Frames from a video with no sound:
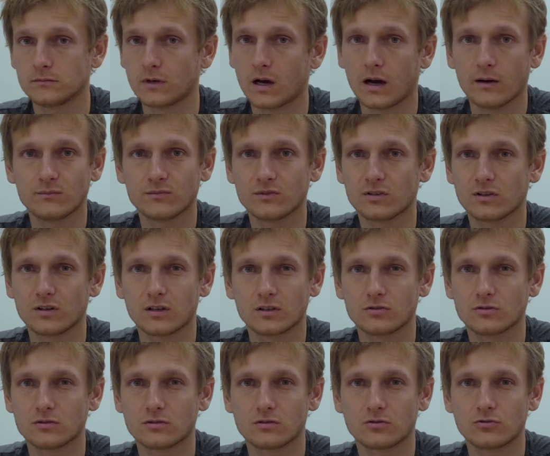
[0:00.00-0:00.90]
I'm gonna
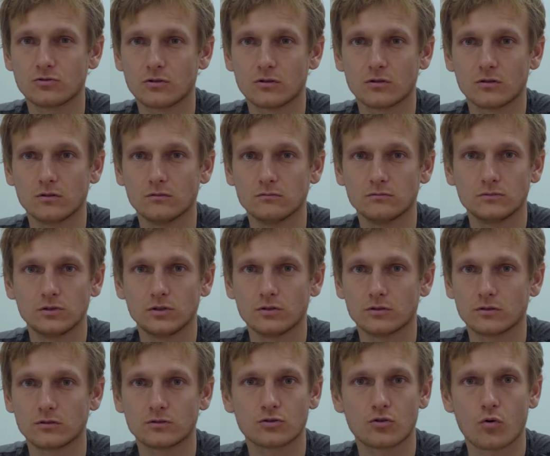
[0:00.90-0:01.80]
just draw,
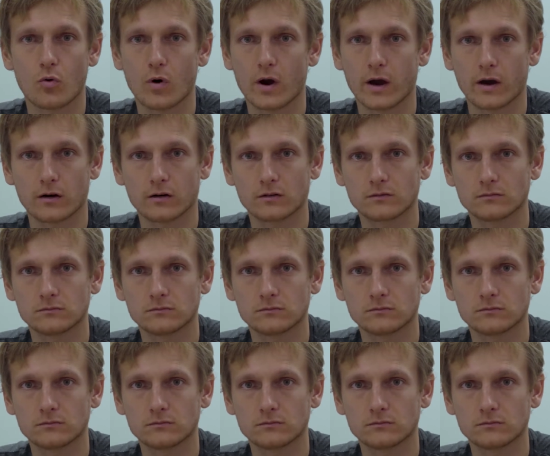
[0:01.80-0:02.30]
a square.